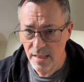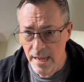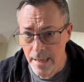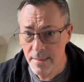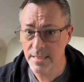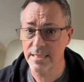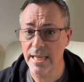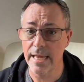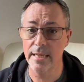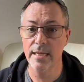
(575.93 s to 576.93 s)
and the
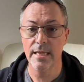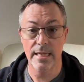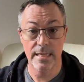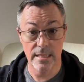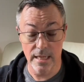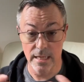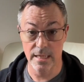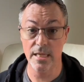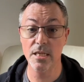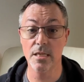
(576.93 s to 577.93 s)
state is the
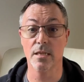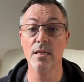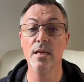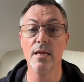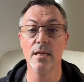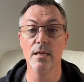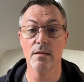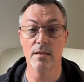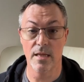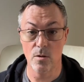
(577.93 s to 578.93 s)
condition
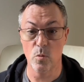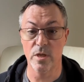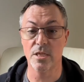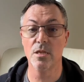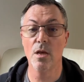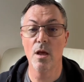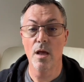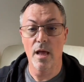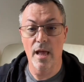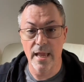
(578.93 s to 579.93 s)
in which
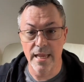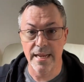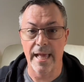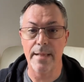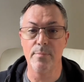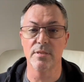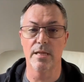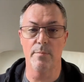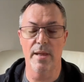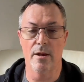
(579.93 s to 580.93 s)
enables
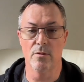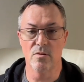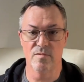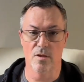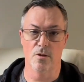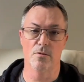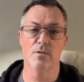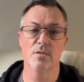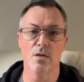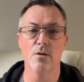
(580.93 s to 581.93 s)
that power to flow.
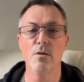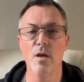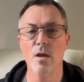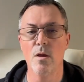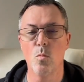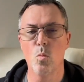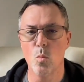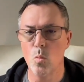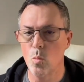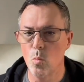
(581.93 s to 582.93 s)
So
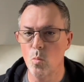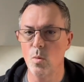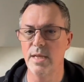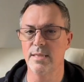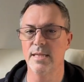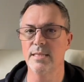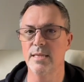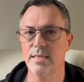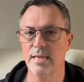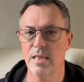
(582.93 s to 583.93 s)
let's
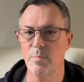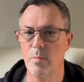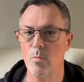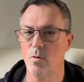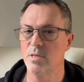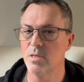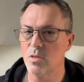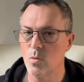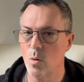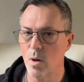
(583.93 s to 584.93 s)
understand it a bit more, because it's
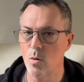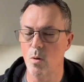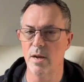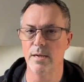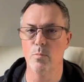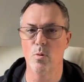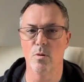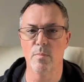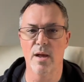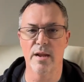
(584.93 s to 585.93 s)
quite an
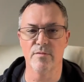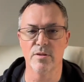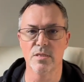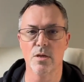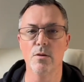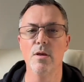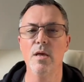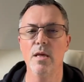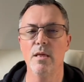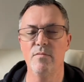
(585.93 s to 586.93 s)
important part of it. So
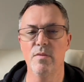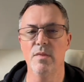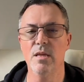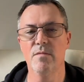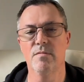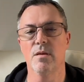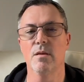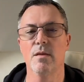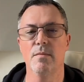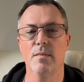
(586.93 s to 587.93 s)
if you think of the